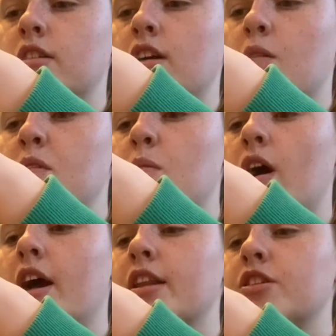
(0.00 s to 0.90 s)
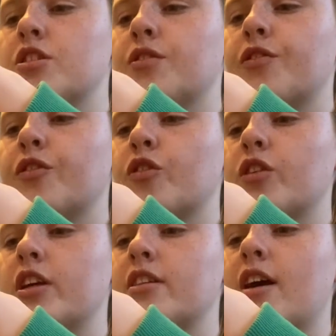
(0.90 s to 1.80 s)
Tell me why. I literally
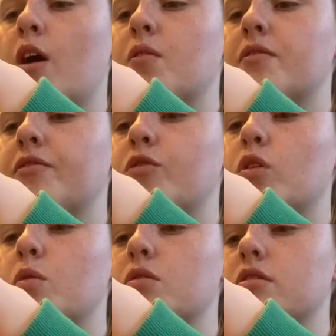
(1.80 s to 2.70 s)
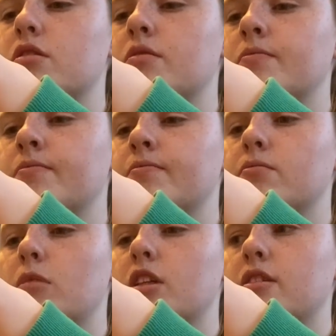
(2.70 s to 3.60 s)
freaked out and thought it was
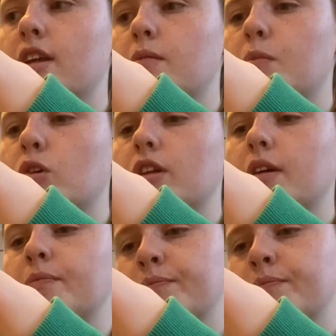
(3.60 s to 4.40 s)
a dead body.